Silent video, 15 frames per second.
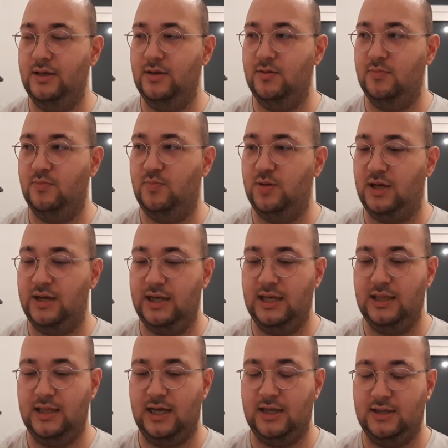but
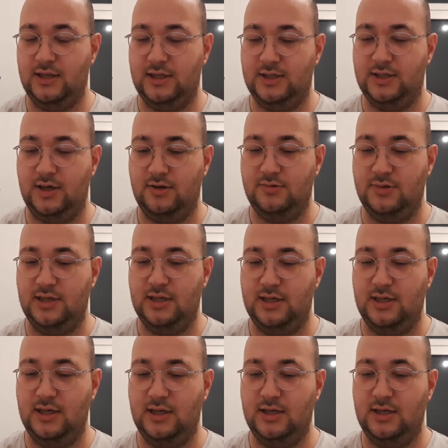in that, they showed
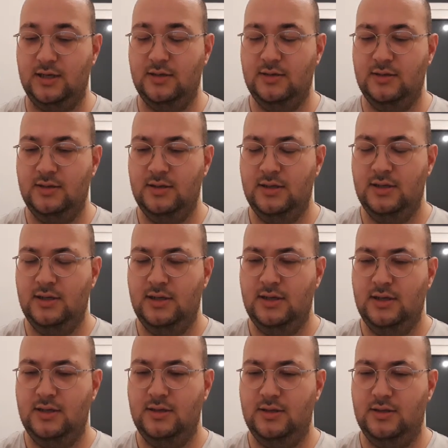the uh,
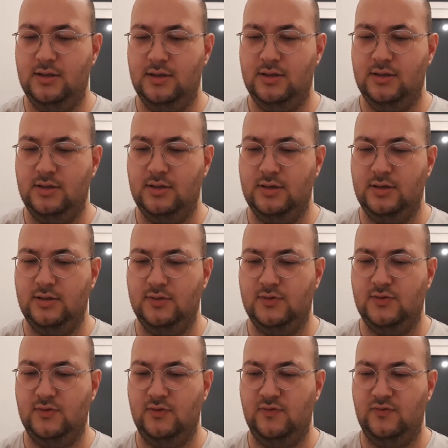the the
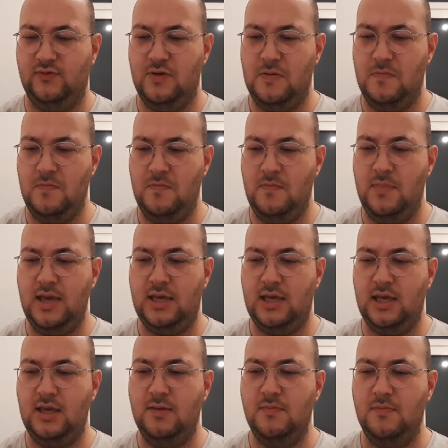sort of
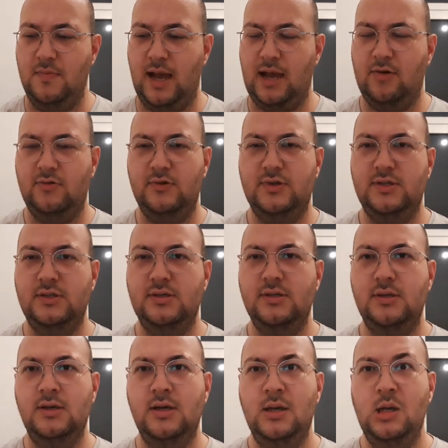Mickey Mouse
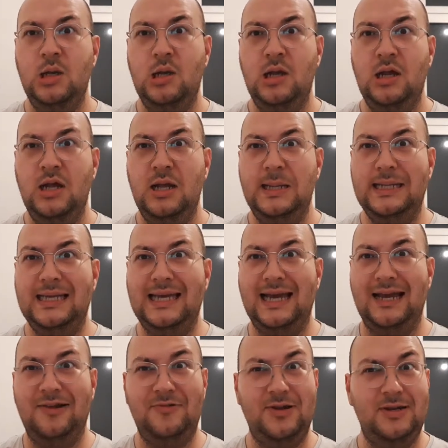
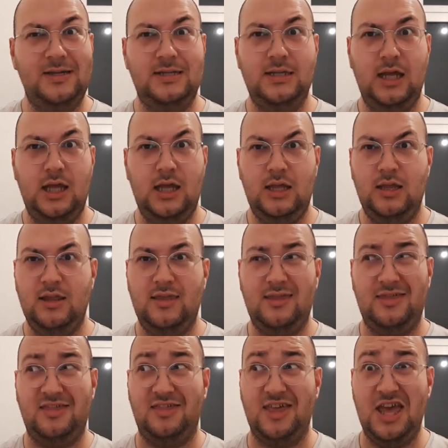character
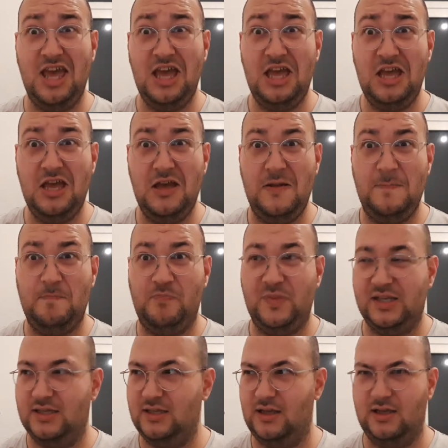thing.
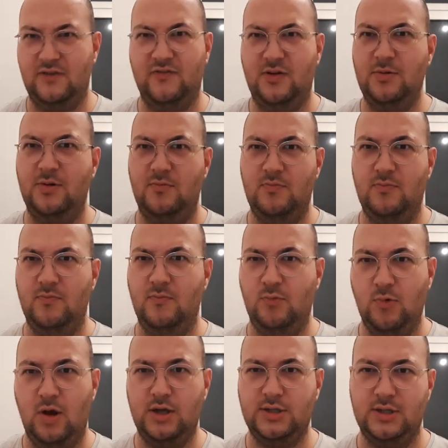It's like a very
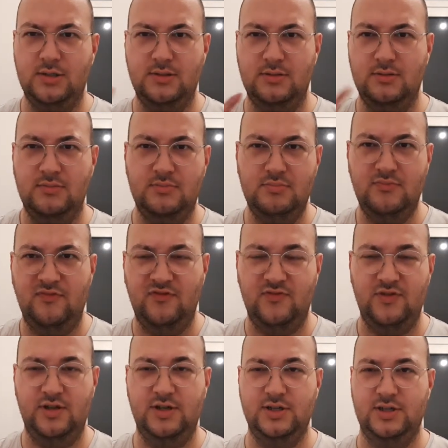Russian
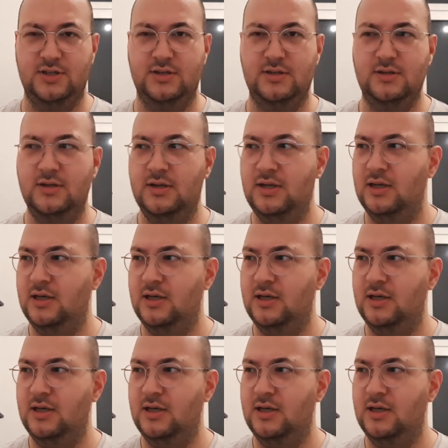version